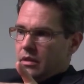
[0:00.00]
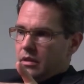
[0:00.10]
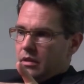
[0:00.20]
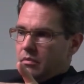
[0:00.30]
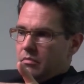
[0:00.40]

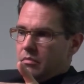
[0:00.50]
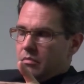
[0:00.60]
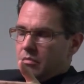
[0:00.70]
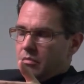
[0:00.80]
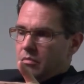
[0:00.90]
um,
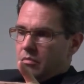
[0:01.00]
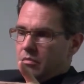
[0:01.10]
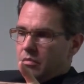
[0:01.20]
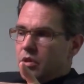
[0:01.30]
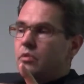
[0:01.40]

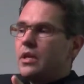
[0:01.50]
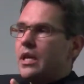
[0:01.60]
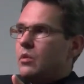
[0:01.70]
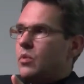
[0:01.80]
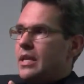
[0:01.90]

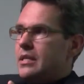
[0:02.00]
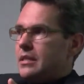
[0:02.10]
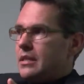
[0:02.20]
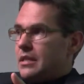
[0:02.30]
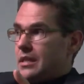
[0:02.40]
nuclear
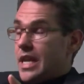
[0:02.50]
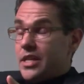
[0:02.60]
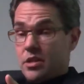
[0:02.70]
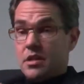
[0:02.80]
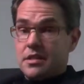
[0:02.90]
waste,
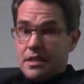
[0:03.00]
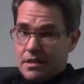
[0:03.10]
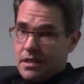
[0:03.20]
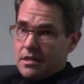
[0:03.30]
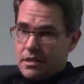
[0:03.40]
it does
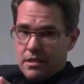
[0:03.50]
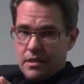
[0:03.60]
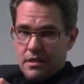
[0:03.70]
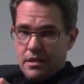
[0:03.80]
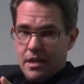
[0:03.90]
exist,
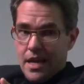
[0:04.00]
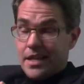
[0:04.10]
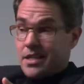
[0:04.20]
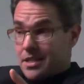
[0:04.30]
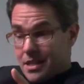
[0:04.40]

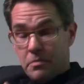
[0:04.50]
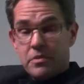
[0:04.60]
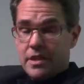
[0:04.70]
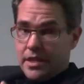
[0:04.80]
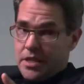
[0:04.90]
and
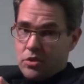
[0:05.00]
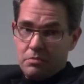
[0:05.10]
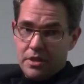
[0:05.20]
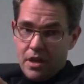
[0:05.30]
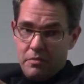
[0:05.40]
something needs to
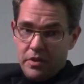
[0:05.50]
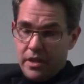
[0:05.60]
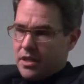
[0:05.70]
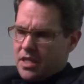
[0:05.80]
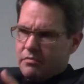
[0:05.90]
be done with
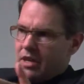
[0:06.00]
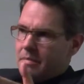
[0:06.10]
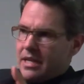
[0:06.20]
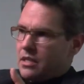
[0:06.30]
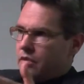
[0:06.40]
it. It doesn't really
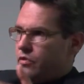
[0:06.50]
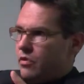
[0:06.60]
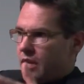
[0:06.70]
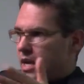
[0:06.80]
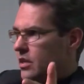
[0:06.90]
matter if
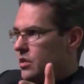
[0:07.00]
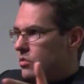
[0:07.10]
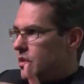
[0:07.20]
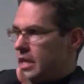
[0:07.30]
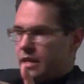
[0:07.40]
you're against
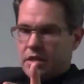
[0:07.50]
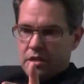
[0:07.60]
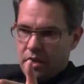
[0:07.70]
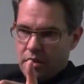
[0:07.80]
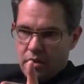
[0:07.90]
nuclear
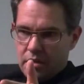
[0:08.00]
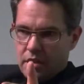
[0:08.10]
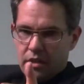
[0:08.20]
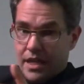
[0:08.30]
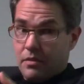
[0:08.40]
energy or not.
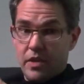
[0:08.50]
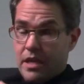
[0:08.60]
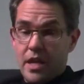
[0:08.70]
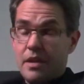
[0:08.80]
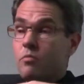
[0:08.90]
That
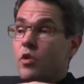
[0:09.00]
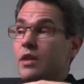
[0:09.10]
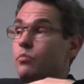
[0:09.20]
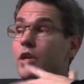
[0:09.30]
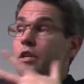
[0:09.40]
it, it,
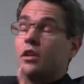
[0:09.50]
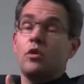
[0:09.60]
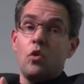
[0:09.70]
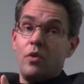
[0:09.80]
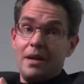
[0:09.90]
it will not
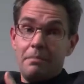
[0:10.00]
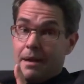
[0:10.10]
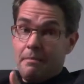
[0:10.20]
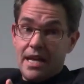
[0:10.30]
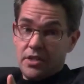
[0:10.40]
go away
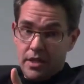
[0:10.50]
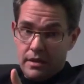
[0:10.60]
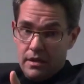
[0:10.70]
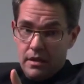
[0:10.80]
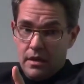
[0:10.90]
by magic.